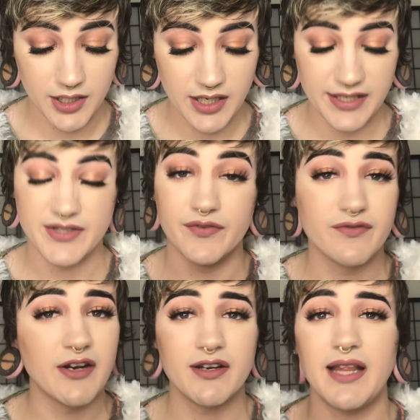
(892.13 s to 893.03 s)
It's
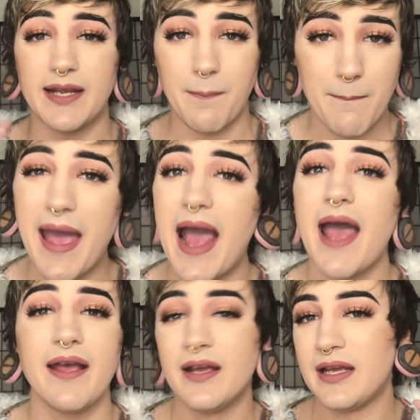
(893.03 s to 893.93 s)
very like
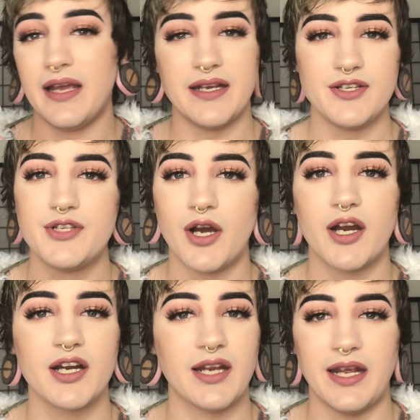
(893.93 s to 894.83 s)
matte and dark,